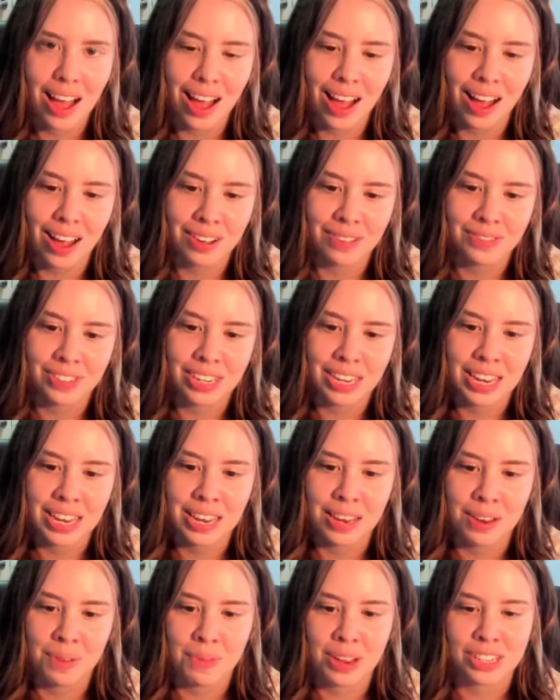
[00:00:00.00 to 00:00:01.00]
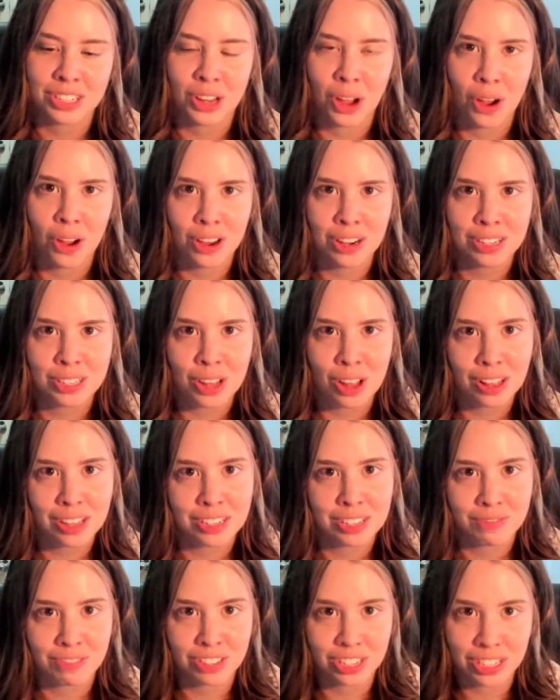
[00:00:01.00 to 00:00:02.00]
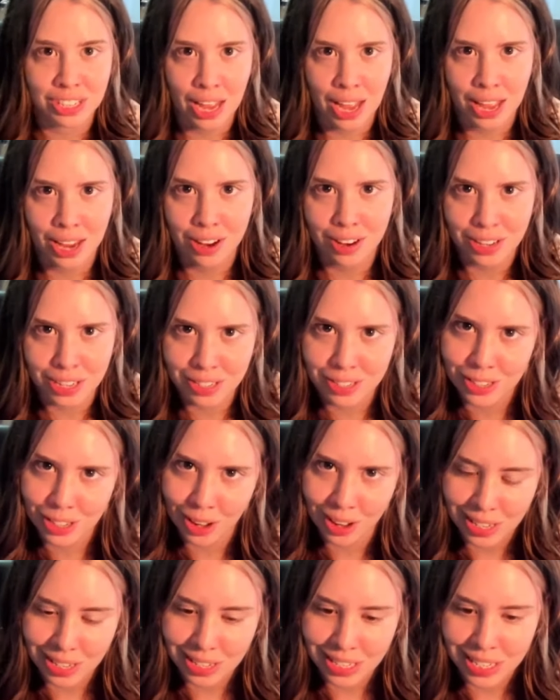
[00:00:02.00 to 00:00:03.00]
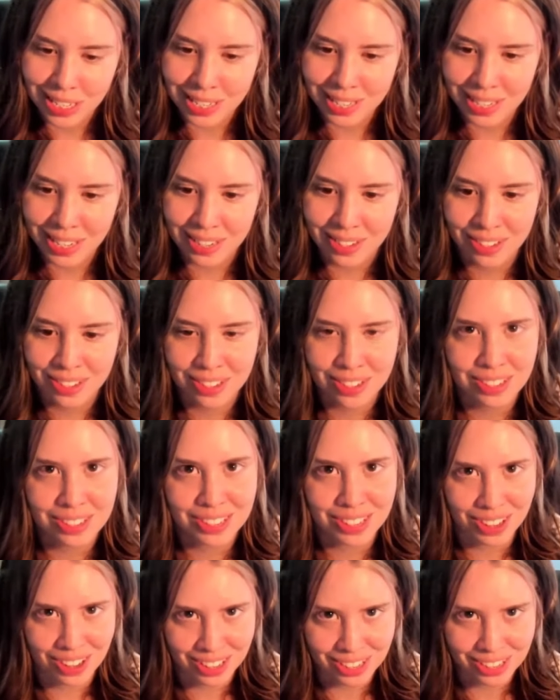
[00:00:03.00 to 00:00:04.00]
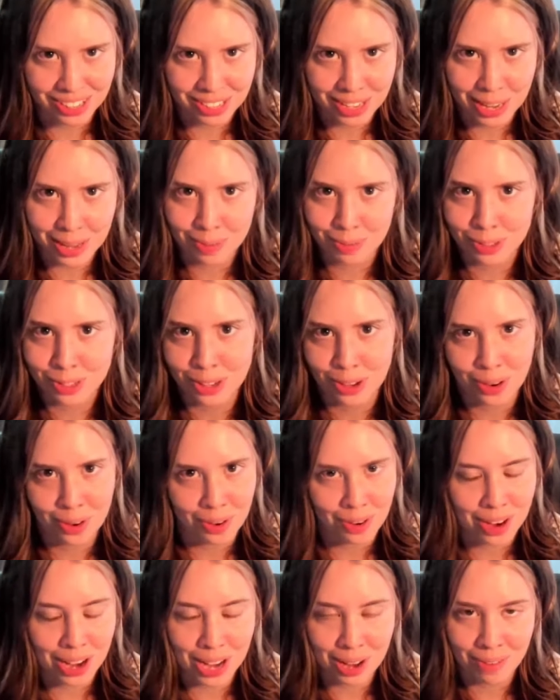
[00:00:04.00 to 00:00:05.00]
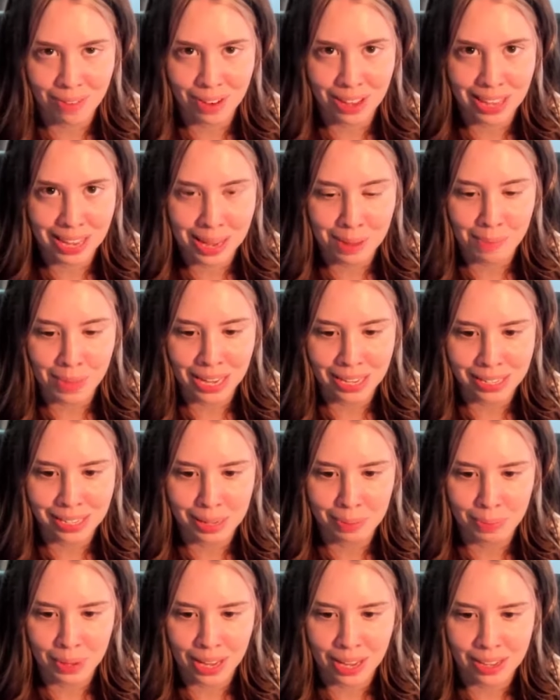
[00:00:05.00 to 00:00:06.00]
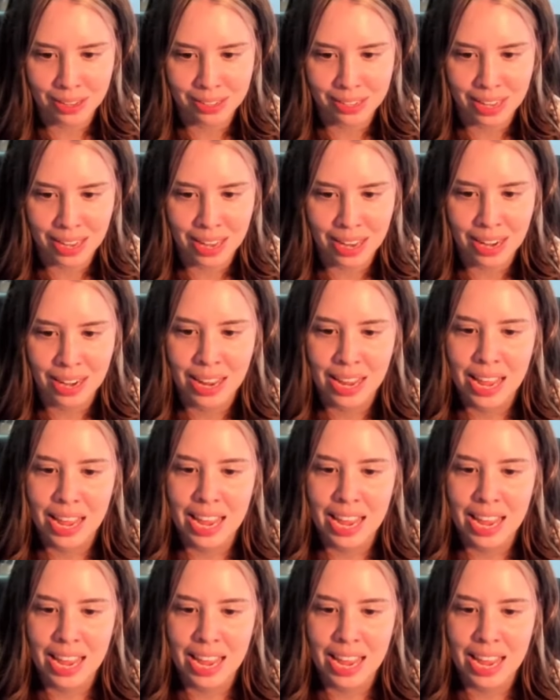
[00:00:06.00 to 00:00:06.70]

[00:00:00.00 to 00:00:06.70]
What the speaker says: after he went to Otis College of Design on a scholarship, so already really amazing person,